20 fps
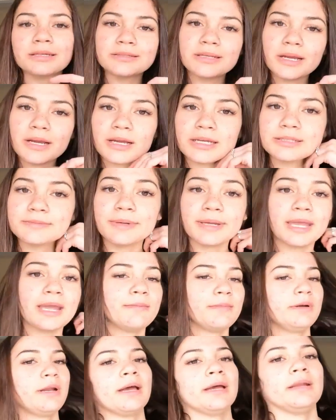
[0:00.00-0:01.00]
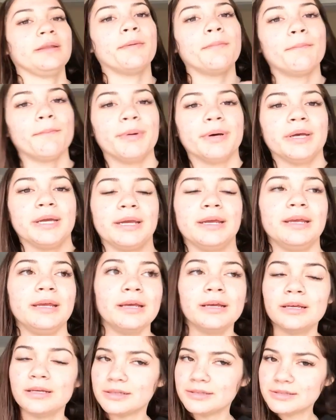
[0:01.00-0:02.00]
Sorry guys, my camera died, but
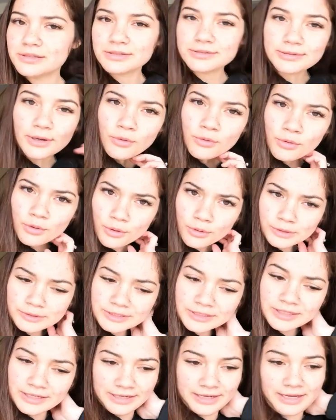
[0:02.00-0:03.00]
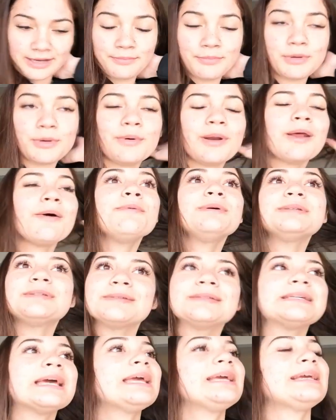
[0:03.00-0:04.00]
it's so cold today. But what I
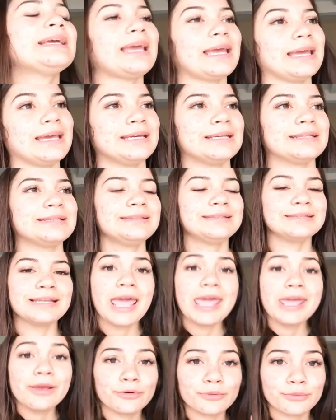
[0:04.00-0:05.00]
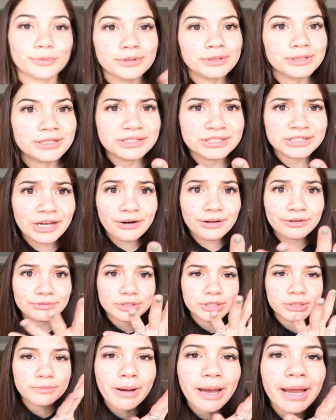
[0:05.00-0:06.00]
was saying is, really shout
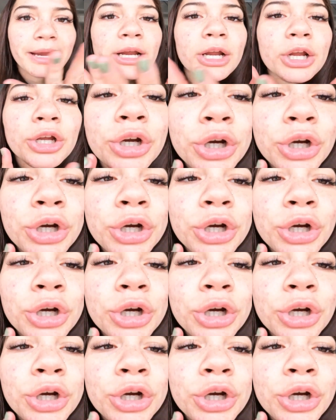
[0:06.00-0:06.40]
out to my